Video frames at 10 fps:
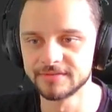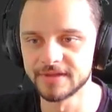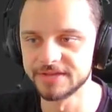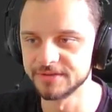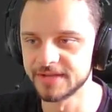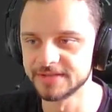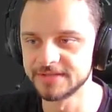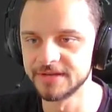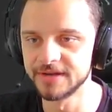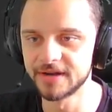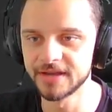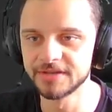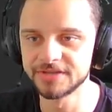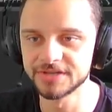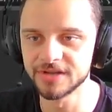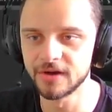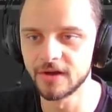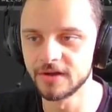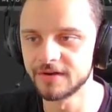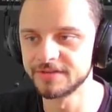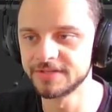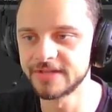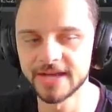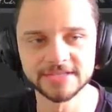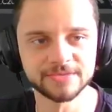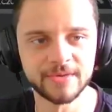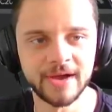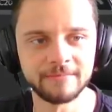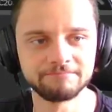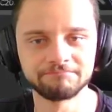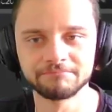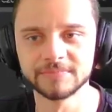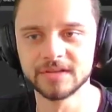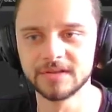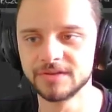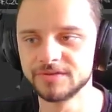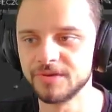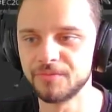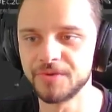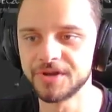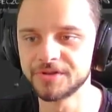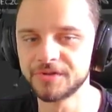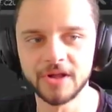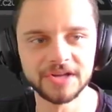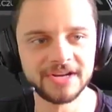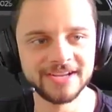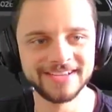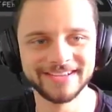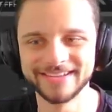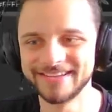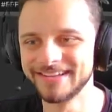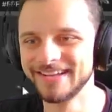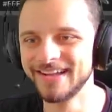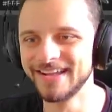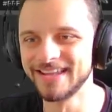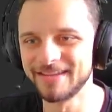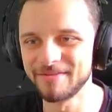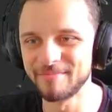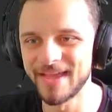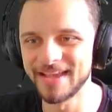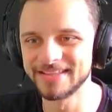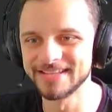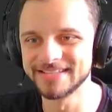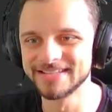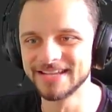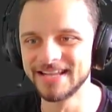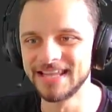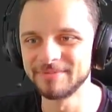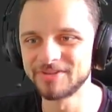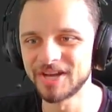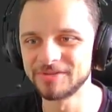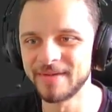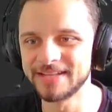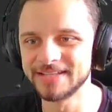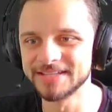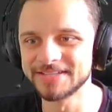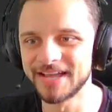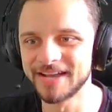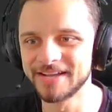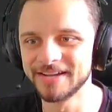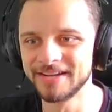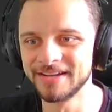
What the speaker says: As you can see here, I can change the color of the text as well. It's a weird color. Let me try to make this like